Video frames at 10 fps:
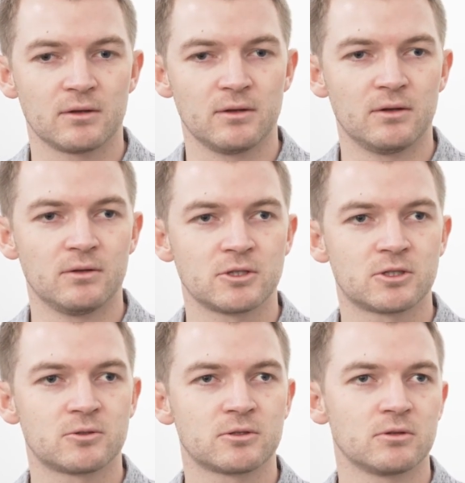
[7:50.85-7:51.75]

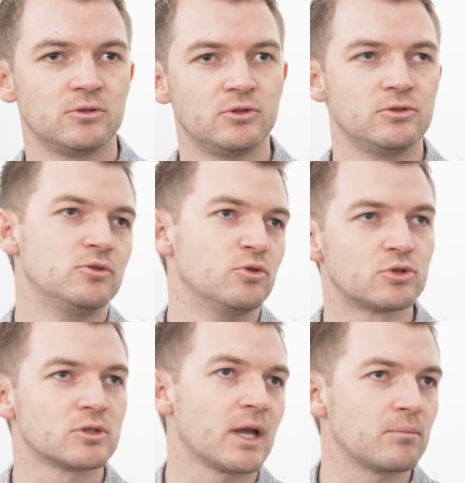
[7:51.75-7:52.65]

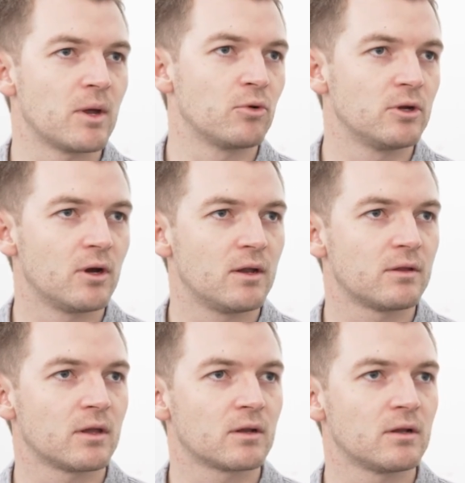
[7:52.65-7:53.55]
use like memory or
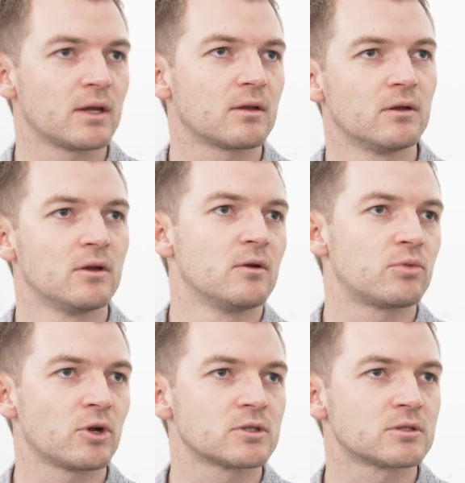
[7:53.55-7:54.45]
anything like
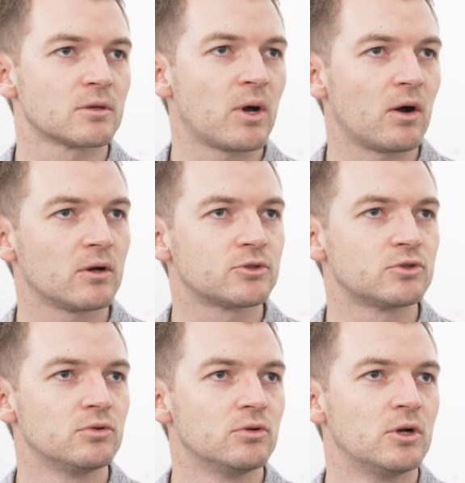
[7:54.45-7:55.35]
processor power
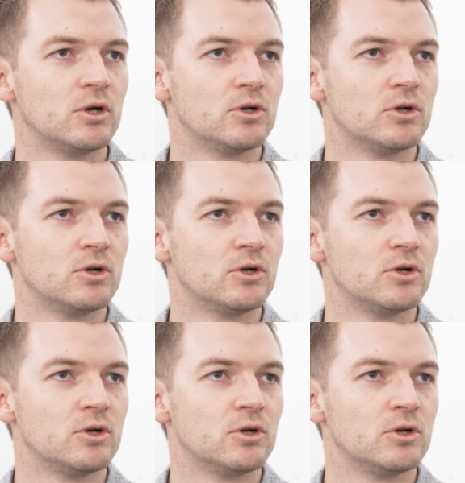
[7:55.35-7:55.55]
to